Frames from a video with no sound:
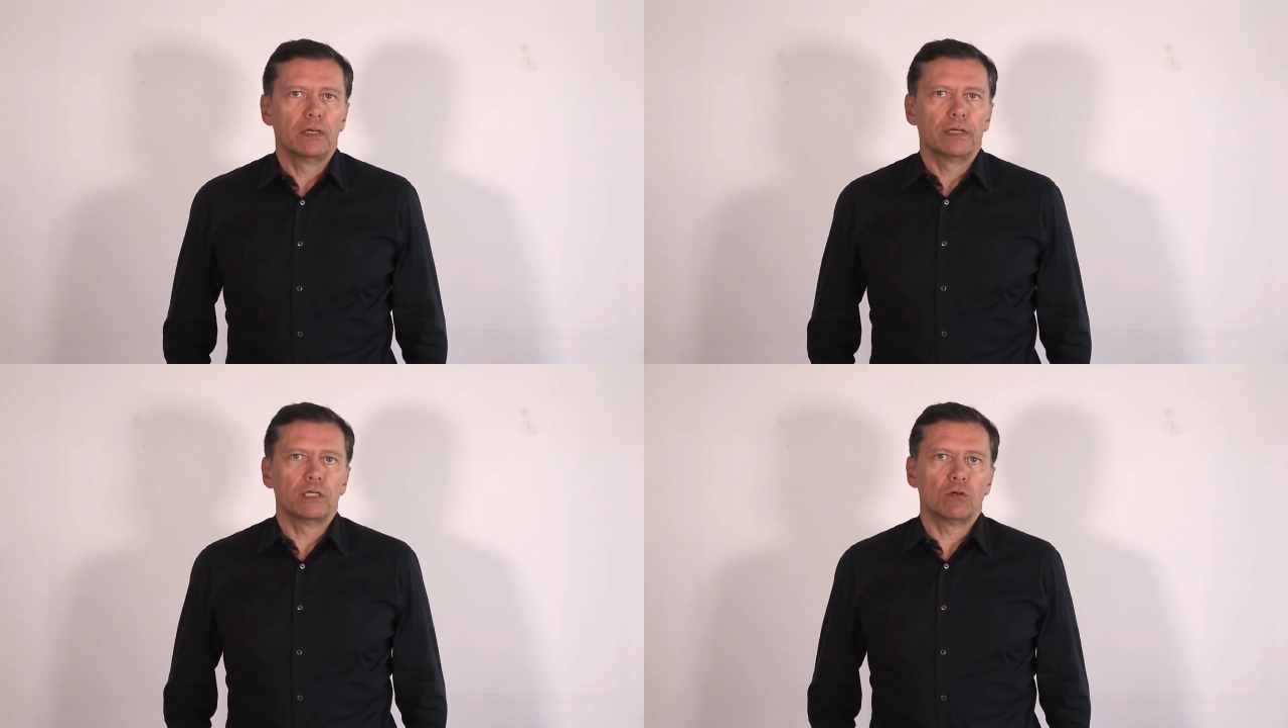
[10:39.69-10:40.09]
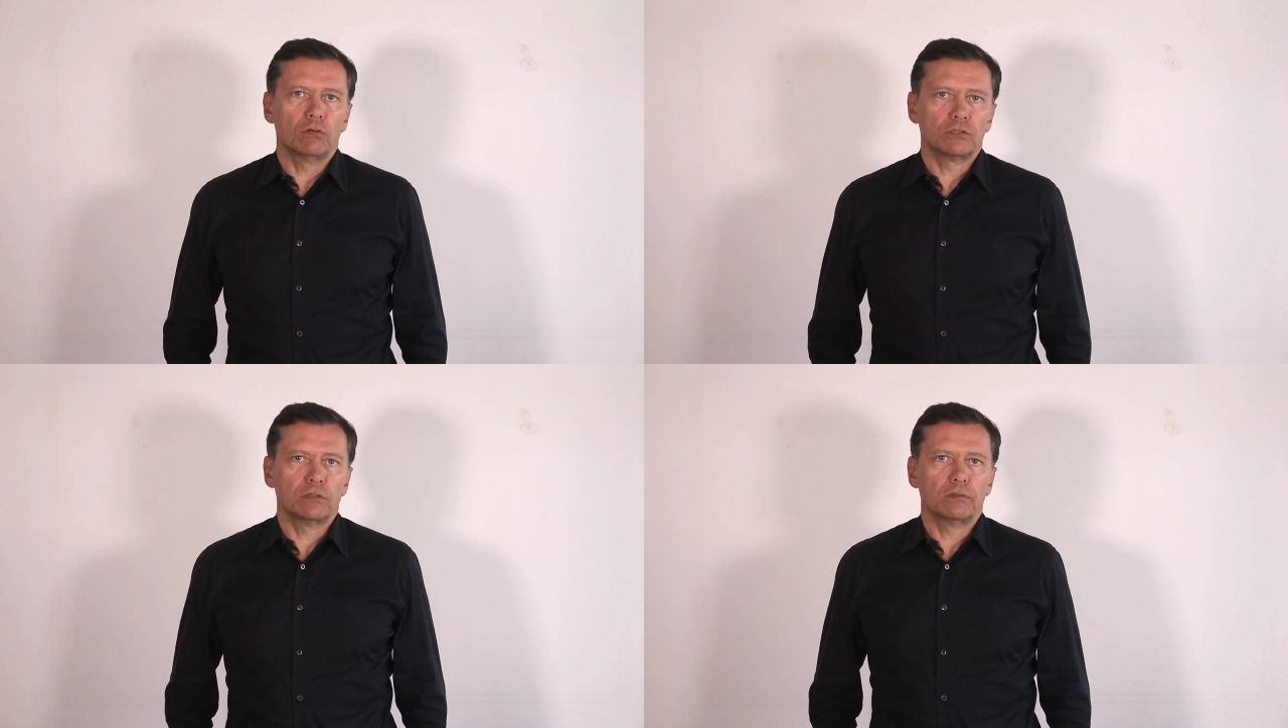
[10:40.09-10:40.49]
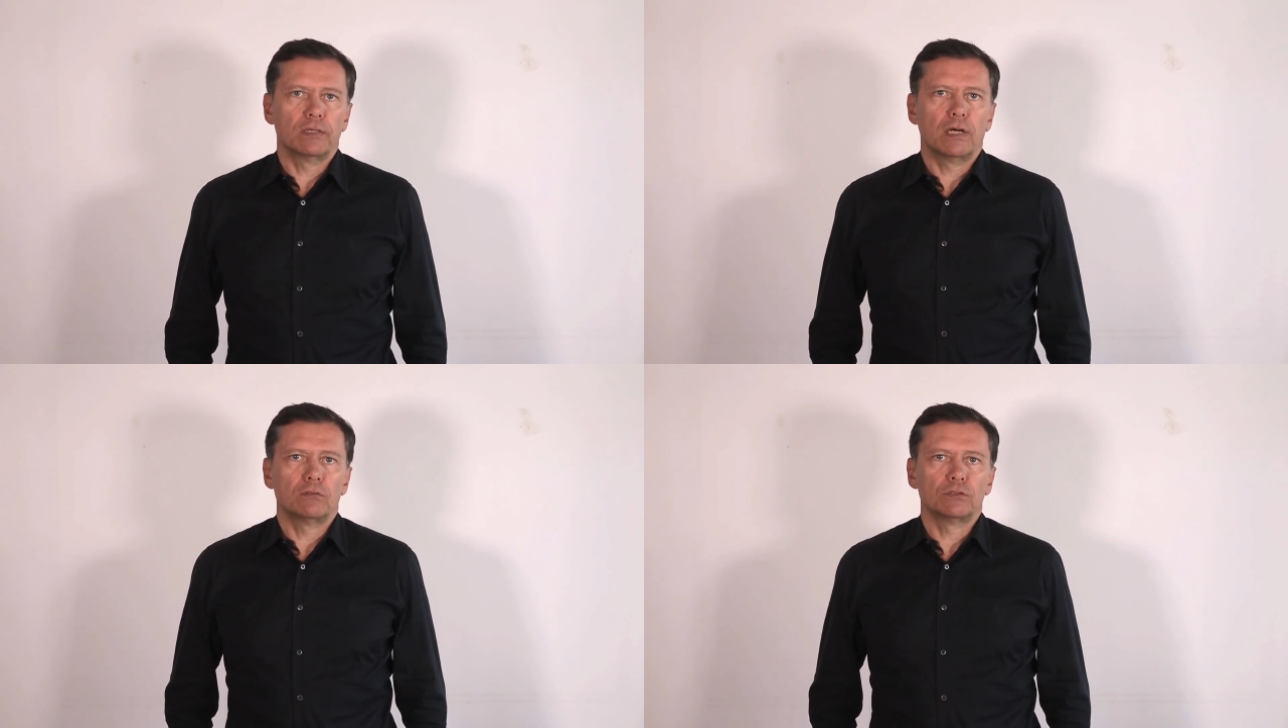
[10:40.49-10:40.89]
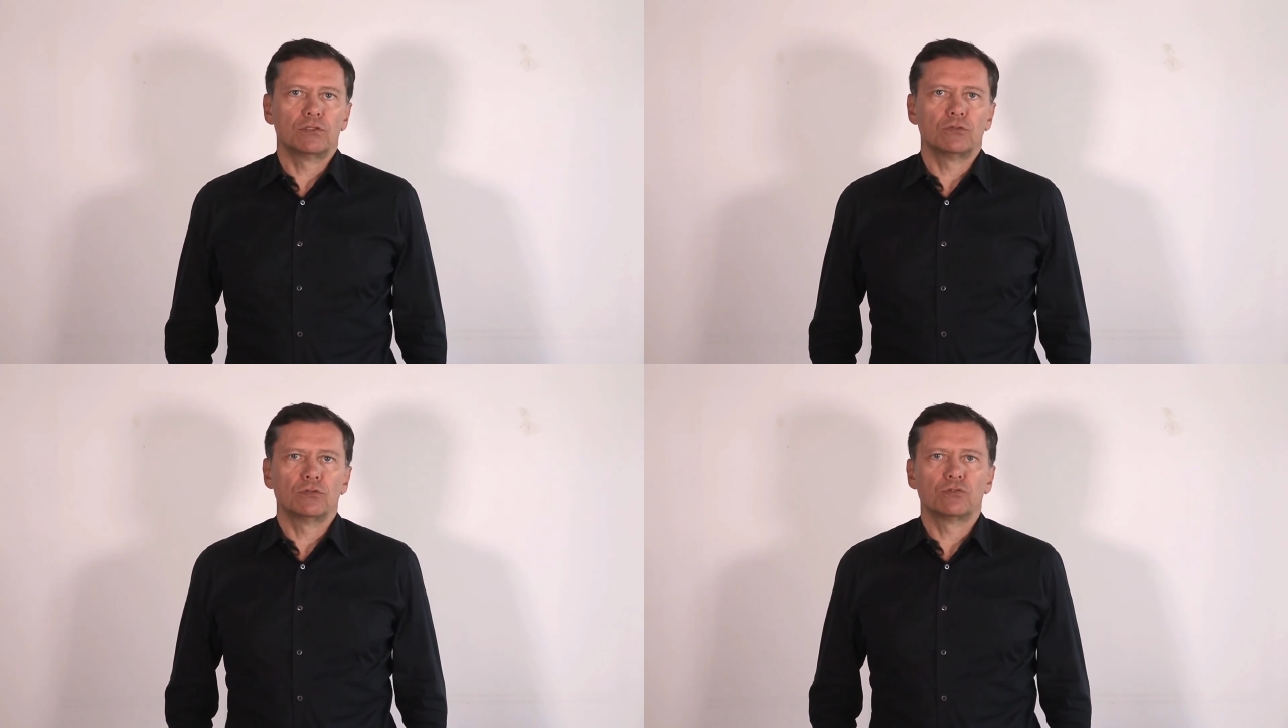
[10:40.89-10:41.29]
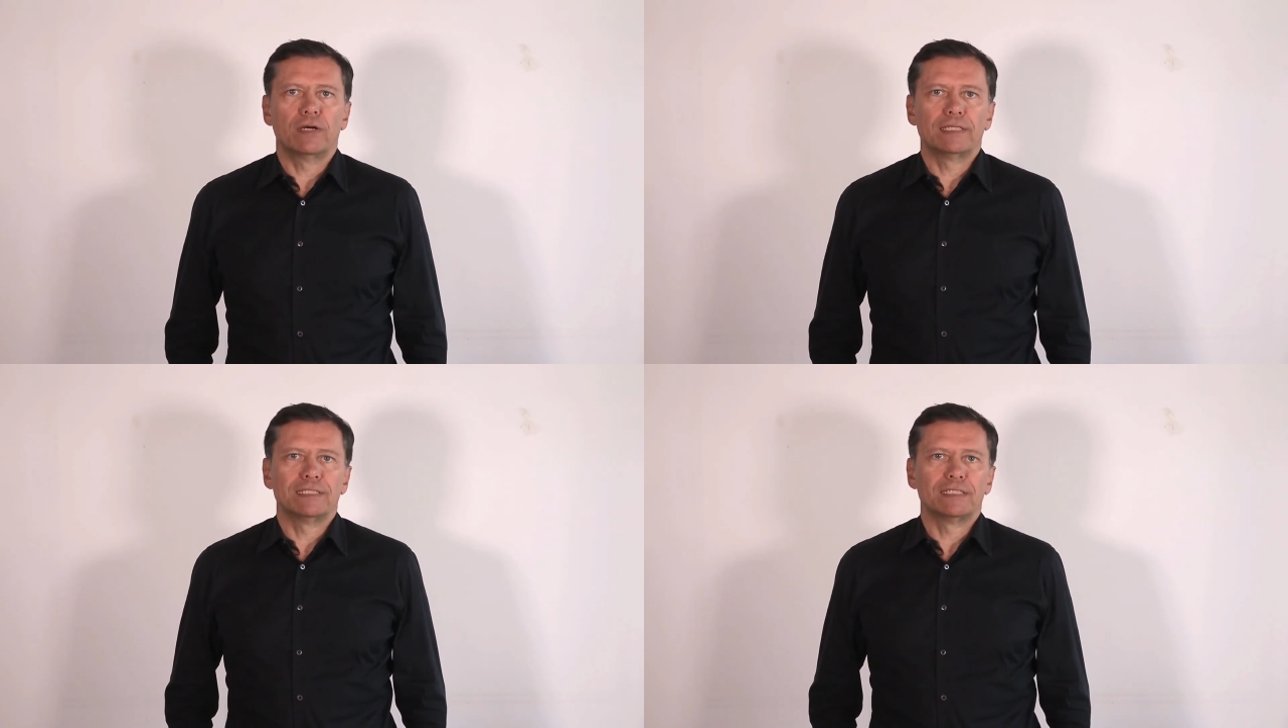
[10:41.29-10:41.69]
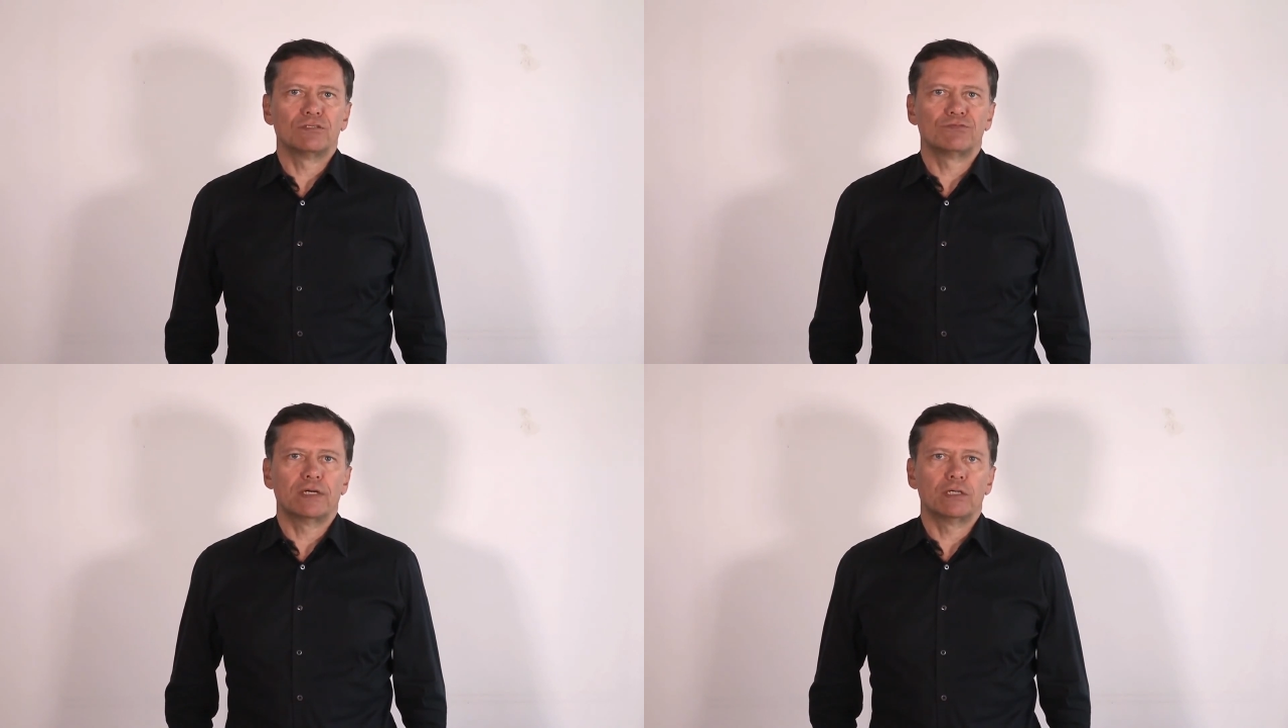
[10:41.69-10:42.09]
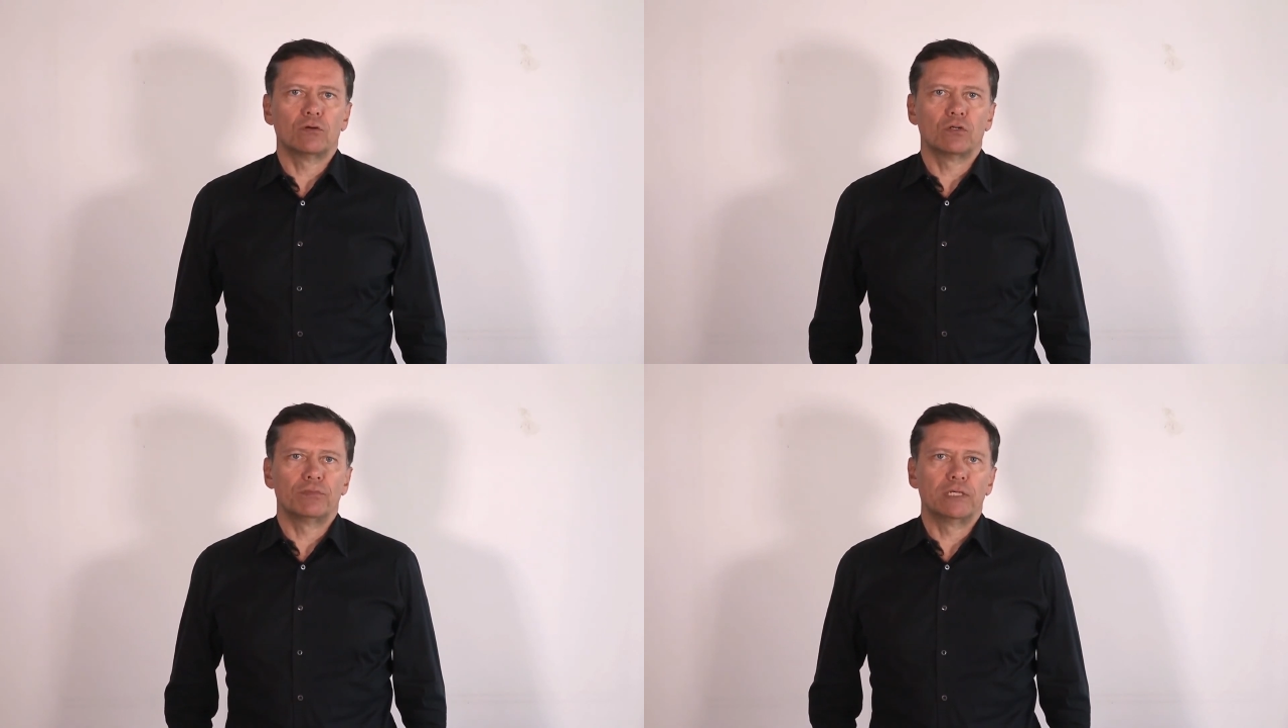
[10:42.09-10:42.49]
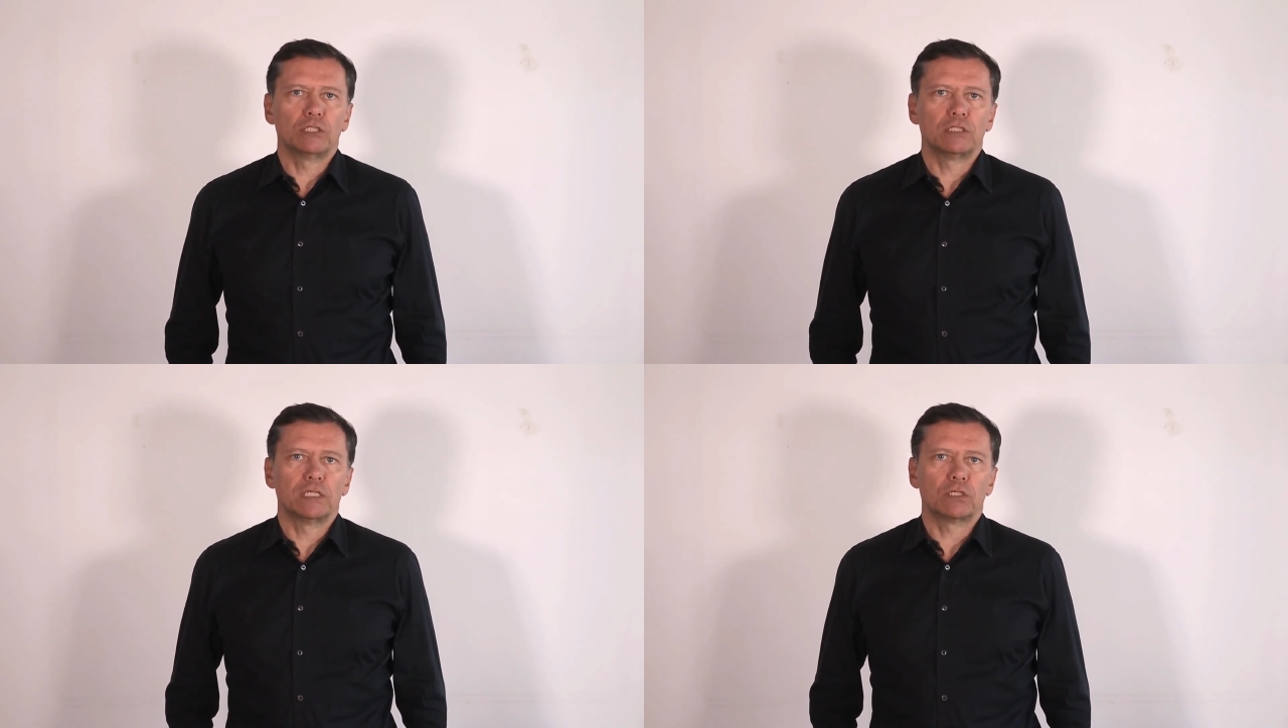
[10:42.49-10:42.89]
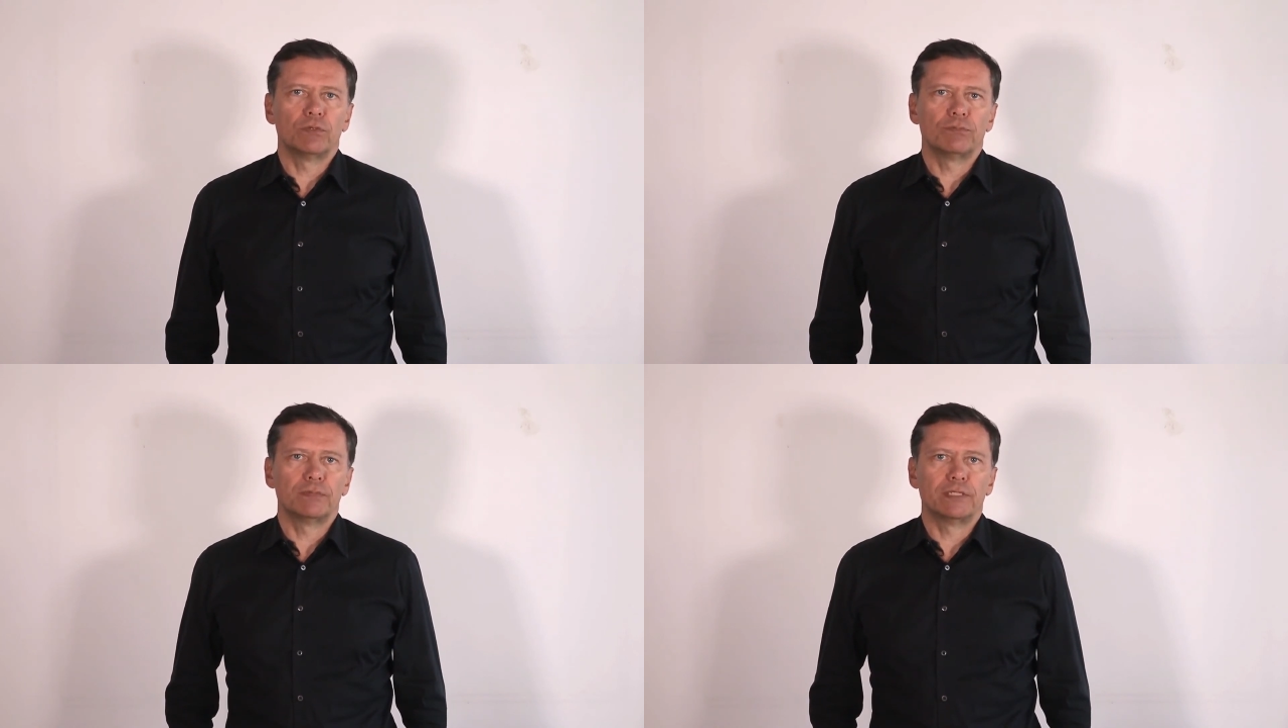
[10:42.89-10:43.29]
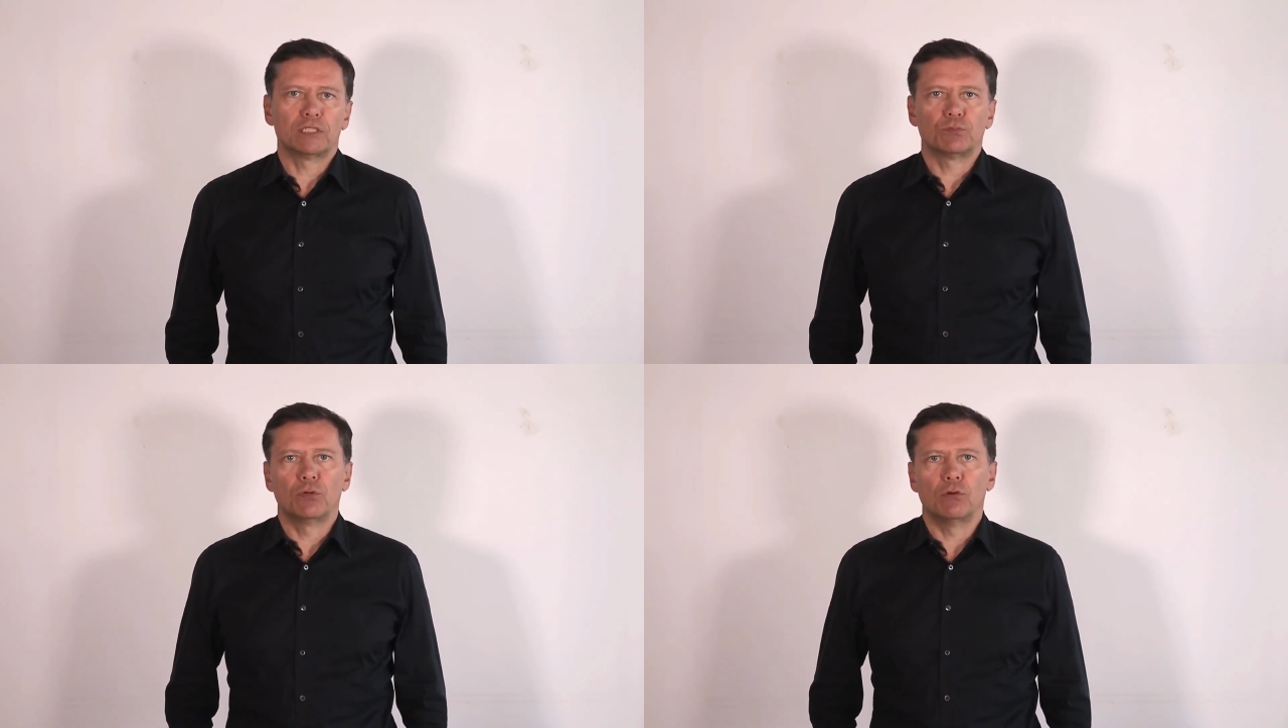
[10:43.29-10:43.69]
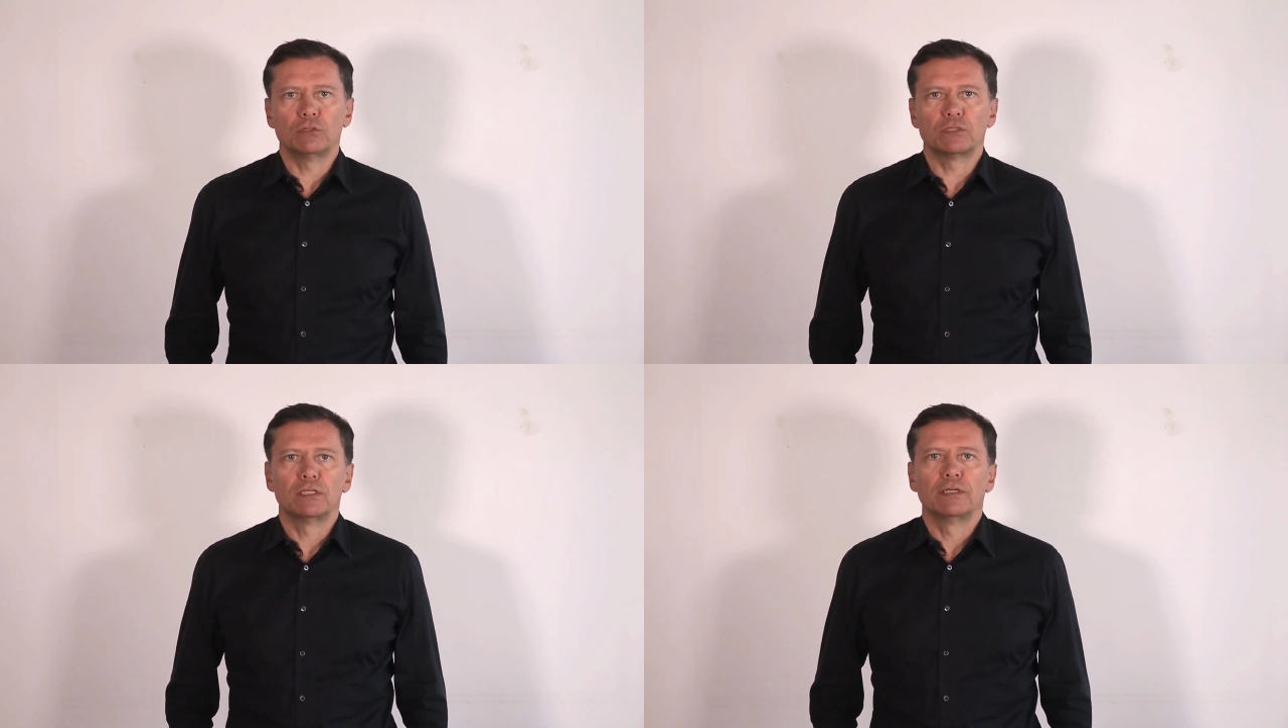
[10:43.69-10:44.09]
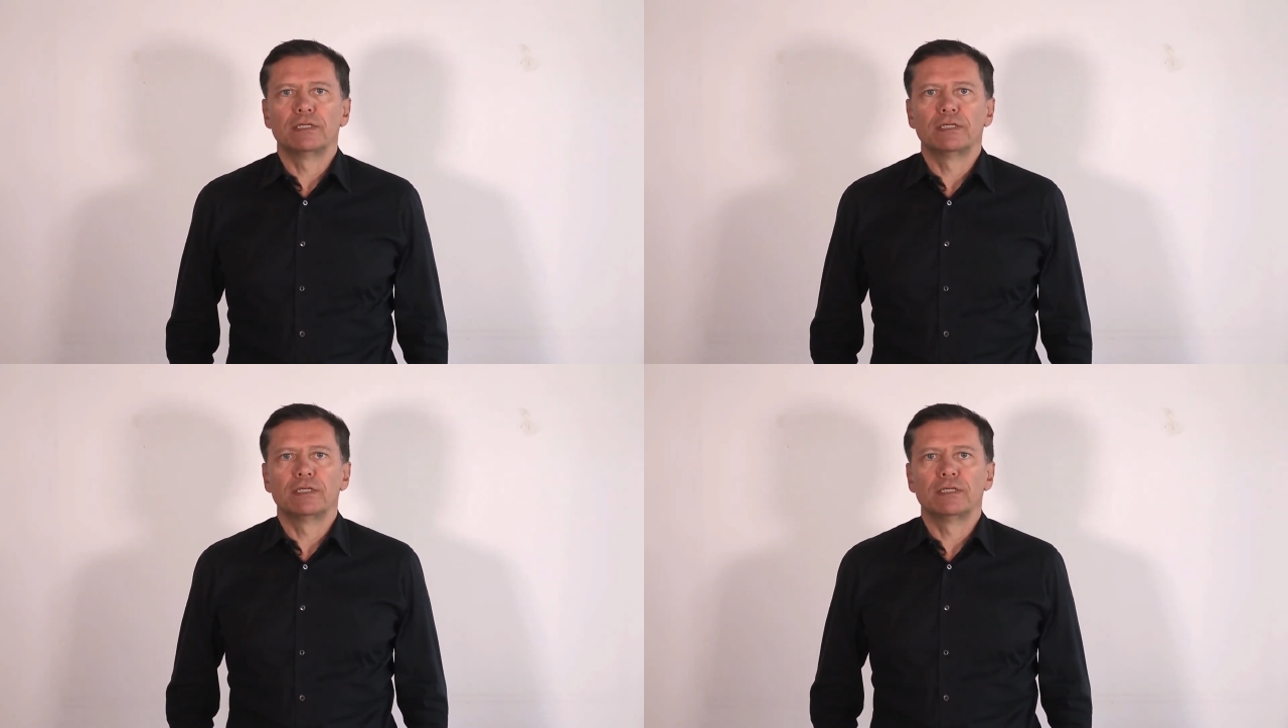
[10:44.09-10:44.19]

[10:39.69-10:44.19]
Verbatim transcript: It also allows you to identify automation equipment exposed